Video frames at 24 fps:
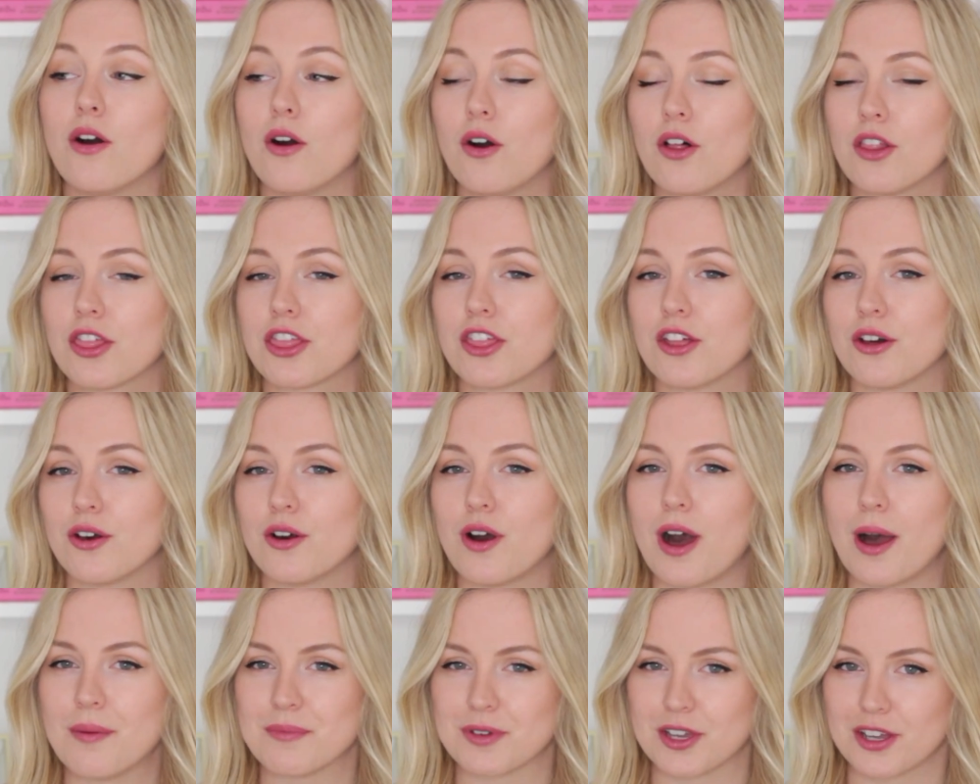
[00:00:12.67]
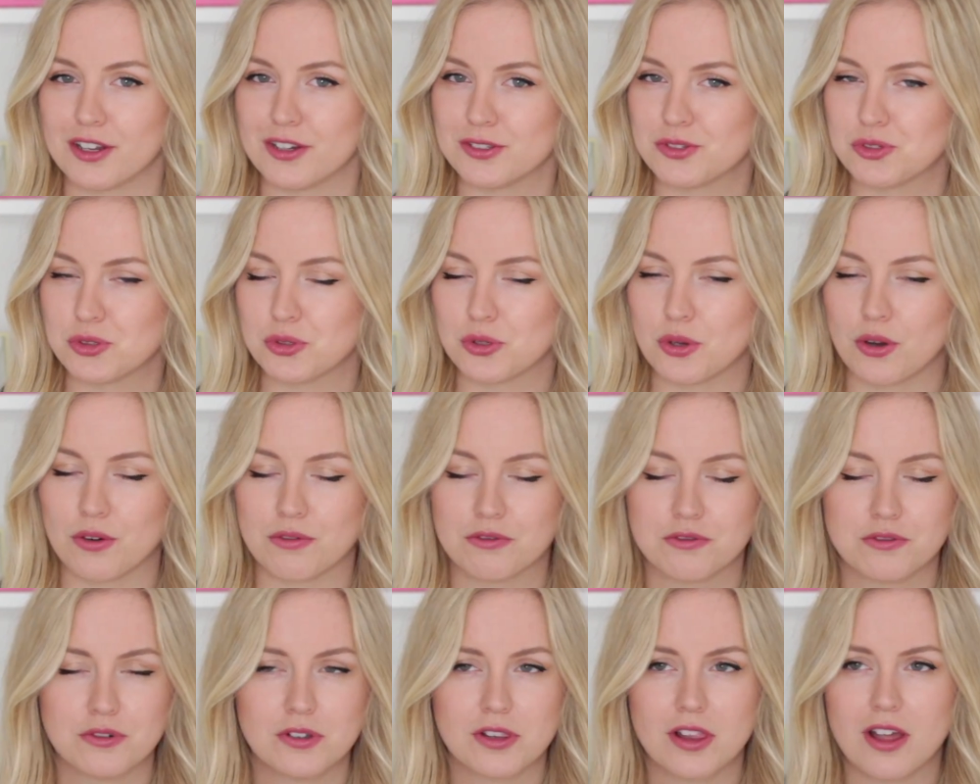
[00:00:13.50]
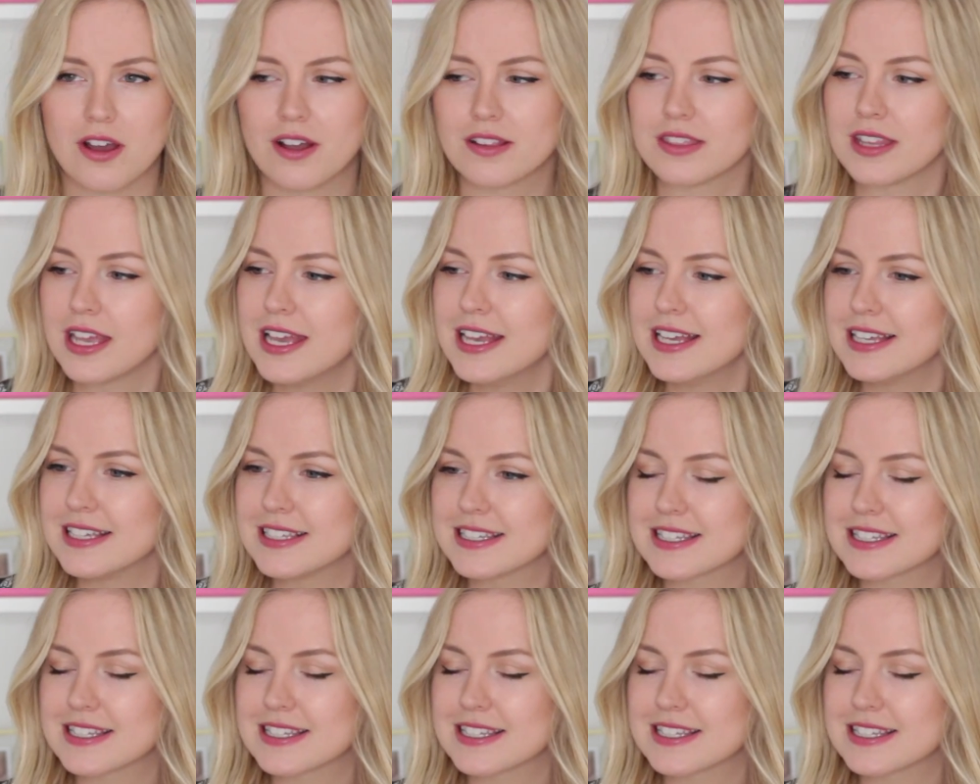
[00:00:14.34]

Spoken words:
although I'm gonna do a full-on